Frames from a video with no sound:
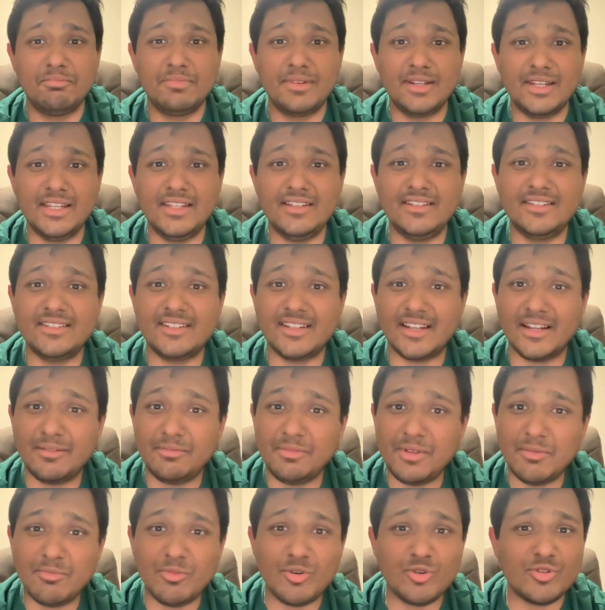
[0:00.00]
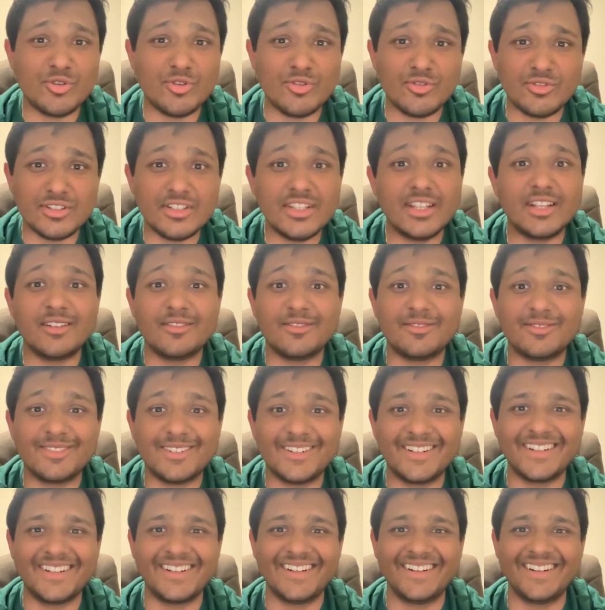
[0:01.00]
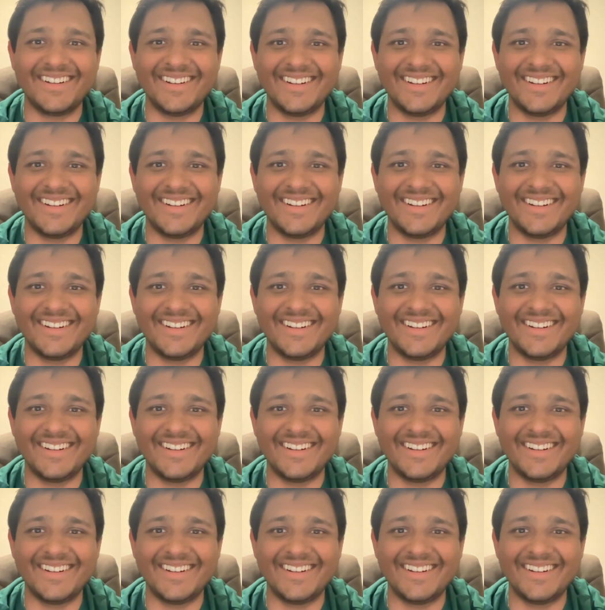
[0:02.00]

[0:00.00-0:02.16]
Please tell me about yourself.